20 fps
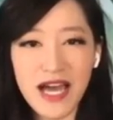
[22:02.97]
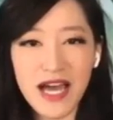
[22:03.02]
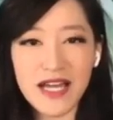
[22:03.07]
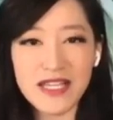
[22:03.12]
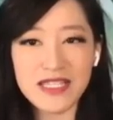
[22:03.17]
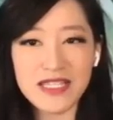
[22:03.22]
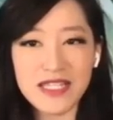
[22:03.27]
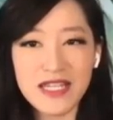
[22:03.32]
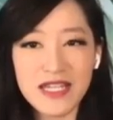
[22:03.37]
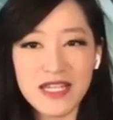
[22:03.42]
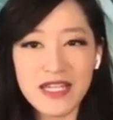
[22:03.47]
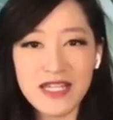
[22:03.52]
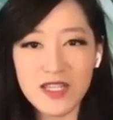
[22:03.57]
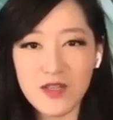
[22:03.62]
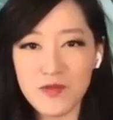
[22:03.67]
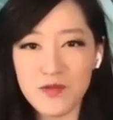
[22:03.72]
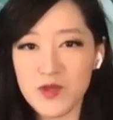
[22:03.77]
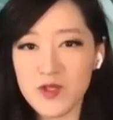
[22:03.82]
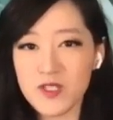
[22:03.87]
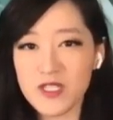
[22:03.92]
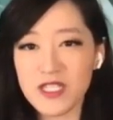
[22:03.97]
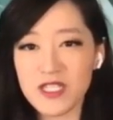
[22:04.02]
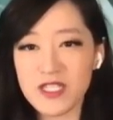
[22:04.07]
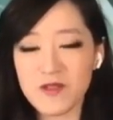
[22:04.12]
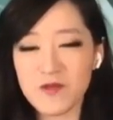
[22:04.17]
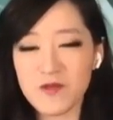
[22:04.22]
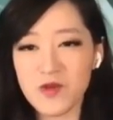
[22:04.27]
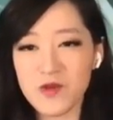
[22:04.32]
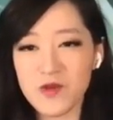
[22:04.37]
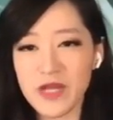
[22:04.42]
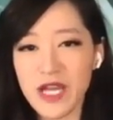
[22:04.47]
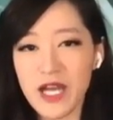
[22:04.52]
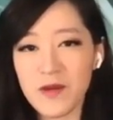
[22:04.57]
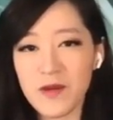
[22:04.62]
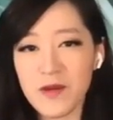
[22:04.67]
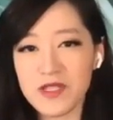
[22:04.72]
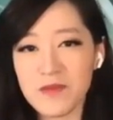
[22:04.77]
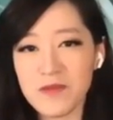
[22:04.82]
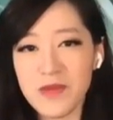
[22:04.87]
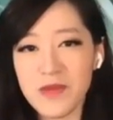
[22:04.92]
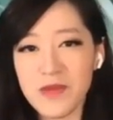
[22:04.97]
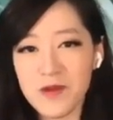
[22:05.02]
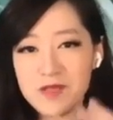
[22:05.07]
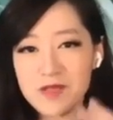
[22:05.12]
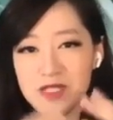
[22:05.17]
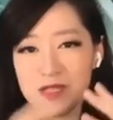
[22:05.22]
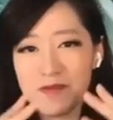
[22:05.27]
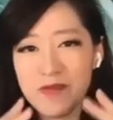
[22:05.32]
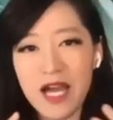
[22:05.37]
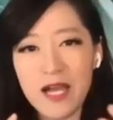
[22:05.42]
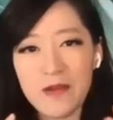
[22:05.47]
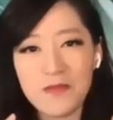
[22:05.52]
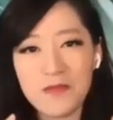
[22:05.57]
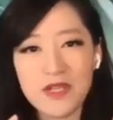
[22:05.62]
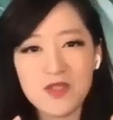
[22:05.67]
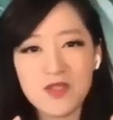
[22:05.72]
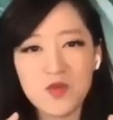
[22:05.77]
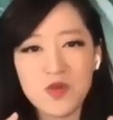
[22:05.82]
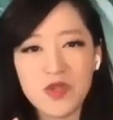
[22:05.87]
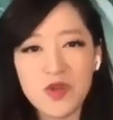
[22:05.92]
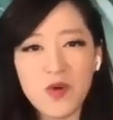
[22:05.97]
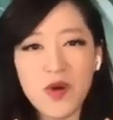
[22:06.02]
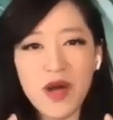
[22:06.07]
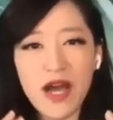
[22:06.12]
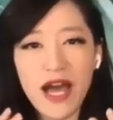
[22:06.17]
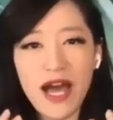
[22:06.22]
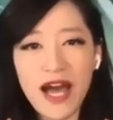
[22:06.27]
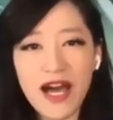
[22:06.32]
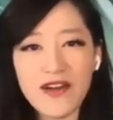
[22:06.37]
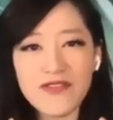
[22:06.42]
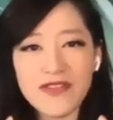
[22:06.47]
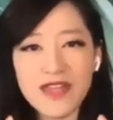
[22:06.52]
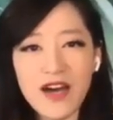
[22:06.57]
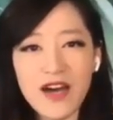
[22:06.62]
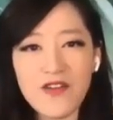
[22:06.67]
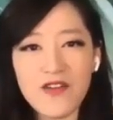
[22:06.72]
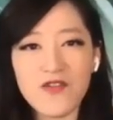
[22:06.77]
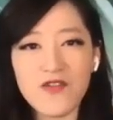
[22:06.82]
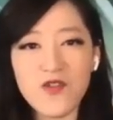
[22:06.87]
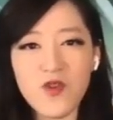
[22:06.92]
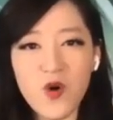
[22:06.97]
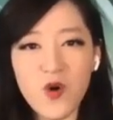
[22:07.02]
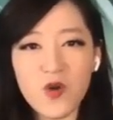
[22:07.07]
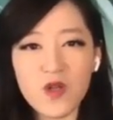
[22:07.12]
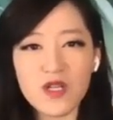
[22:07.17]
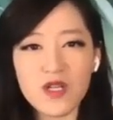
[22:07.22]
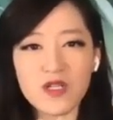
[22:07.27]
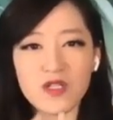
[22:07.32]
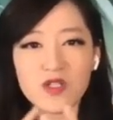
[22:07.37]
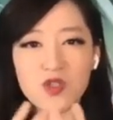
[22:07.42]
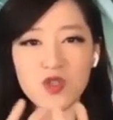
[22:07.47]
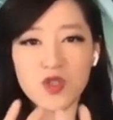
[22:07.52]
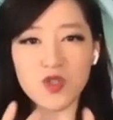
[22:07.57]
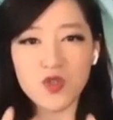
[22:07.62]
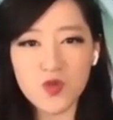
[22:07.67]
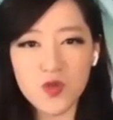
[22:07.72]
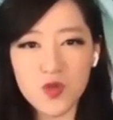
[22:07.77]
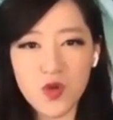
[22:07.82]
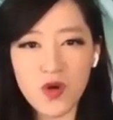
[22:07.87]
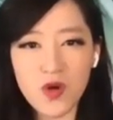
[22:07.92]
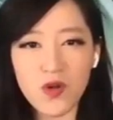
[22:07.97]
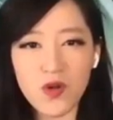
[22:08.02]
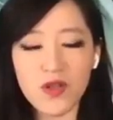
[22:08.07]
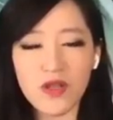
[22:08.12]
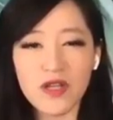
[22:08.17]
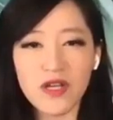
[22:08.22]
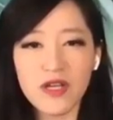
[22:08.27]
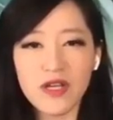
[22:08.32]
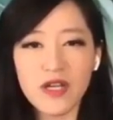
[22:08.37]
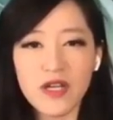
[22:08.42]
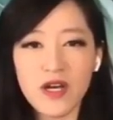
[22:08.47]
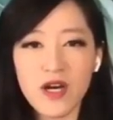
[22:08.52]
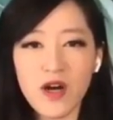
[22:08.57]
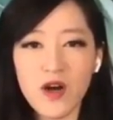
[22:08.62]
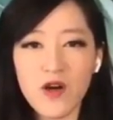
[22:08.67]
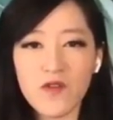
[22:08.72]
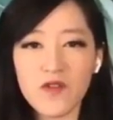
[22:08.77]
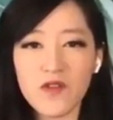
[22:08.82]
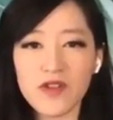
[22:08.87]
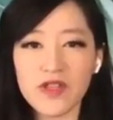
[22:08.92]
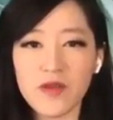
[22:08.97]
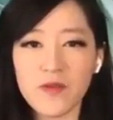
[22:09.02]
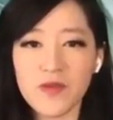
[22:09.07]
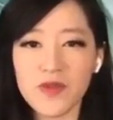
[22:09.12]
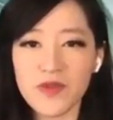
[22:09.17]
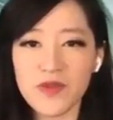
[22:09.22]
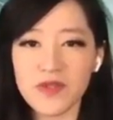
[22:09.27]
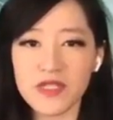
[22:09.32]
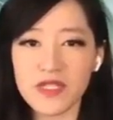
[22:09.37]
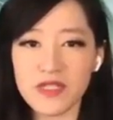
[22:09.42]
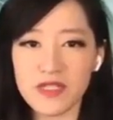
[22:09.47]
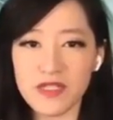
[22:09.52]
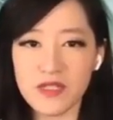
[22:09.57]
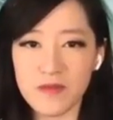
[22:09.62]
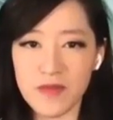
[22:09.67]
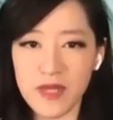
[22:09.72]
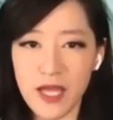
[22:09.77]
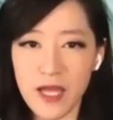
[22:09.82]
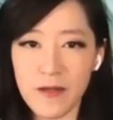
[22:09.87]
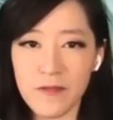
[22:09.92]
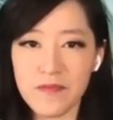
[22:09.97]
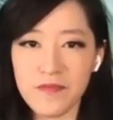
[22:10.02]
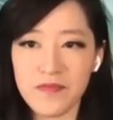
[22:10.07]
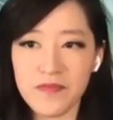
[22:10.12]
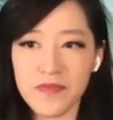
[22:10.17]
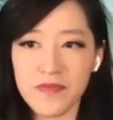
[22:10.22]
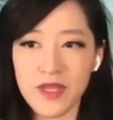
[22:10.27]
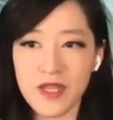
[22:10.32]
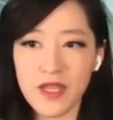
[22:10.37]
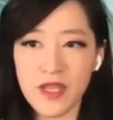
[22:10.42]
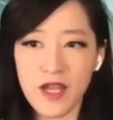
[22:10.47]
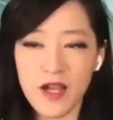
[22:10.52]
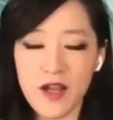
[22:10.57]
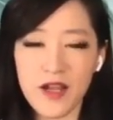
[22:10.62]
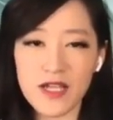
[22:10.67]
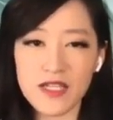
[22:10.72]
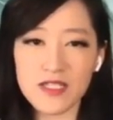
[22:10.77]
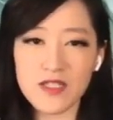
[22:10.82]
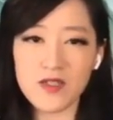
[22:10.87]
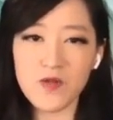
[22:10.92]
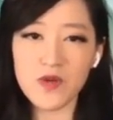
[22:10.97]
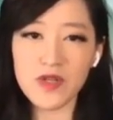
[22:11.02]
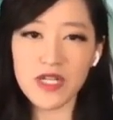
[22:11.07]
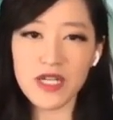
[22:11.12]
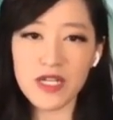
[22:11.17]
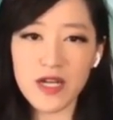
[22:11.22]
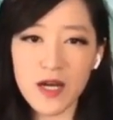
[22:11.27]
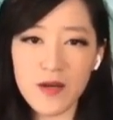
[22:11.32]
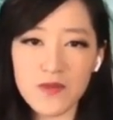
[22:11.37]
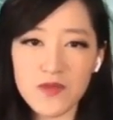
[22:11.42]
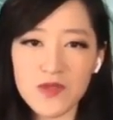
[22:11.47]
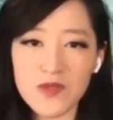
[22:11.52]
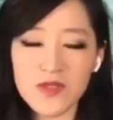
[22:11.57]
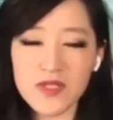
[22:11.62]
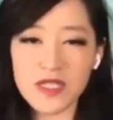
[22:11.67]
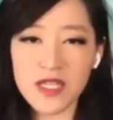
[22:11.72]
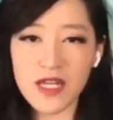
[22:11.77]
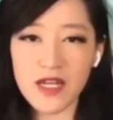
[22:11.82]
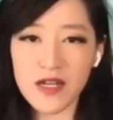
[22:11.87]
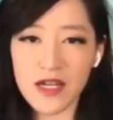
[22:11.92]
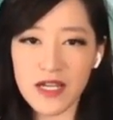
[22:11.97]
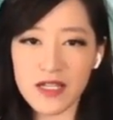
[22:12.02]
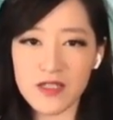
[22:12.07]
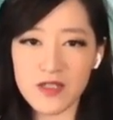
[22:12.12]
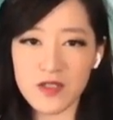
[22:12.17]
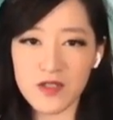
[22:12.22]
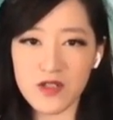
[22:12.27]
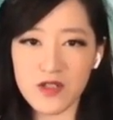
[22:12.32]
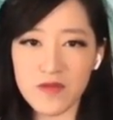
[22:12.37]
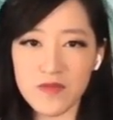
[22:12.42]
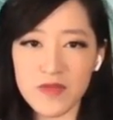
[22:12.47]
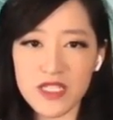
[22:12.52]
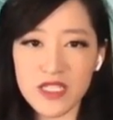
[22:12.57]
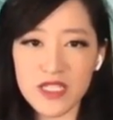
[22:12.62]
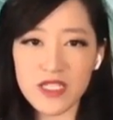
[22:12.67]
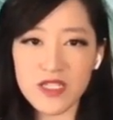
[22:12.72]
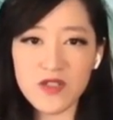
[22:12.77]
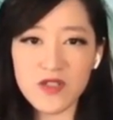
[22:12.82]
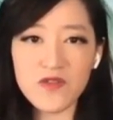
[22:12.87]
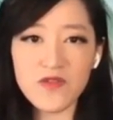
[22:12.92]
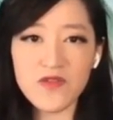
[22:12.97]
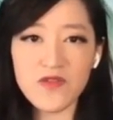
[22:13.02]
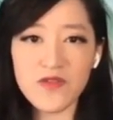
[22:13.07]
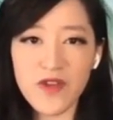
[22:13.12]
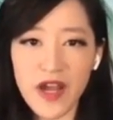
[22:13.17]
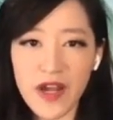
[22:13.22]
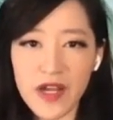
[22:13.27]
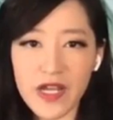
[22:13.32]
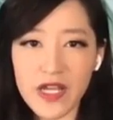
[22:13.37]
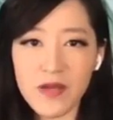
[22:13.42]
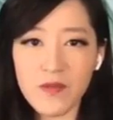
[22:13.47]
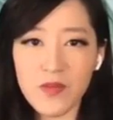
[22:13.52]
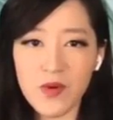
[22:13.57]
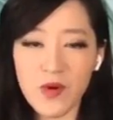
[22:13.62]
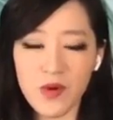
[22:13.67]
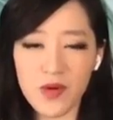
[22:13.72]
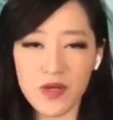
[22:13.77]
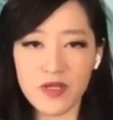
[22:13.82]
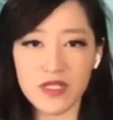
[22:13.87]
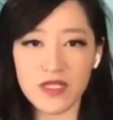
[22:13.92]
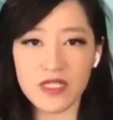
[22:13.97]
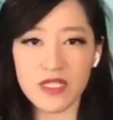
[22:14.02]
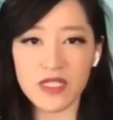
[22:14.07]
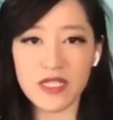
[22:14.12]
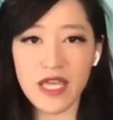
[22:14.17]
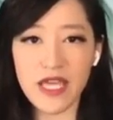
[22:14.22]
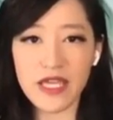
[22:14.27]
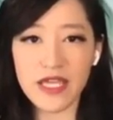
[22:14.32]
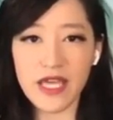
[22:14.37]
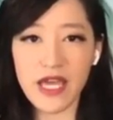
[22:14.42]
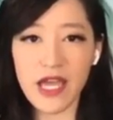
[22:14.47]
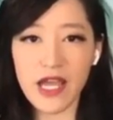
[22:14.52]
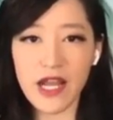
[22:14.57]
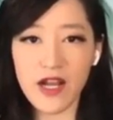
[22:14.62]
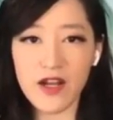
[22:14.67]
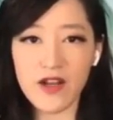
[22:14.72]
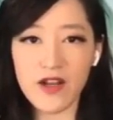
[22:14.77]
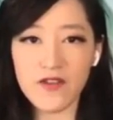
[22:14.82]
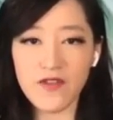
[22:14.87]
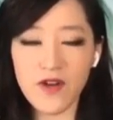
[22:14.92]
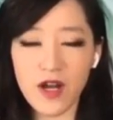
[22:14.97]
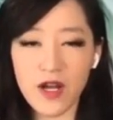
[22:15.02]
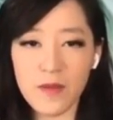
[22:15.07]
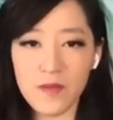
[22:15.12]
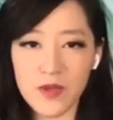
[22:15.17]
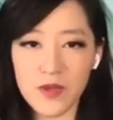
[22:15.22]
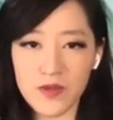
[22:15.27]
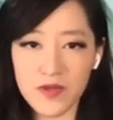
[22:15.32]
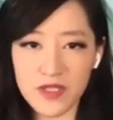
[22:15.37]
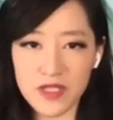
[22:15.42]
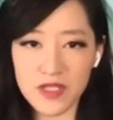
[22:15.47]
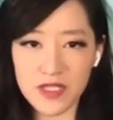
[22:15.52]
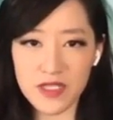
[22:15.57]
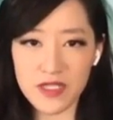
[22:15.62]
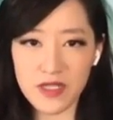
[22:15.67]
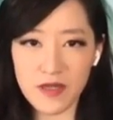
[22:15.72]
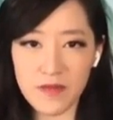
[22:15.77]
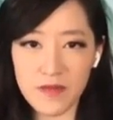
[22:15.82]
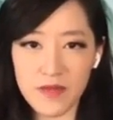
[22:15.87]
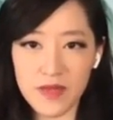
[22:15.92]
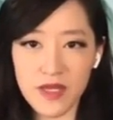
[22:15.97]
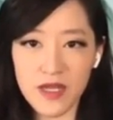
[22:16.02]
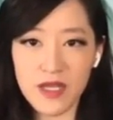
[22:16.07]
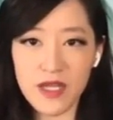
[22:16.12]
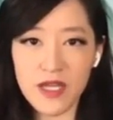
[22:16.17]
that the immune system will be able to bounce back because we don't have that full control over the immune system yet. Right? So when it comes to a cytokine storm, it's still very important to take care of our immune system.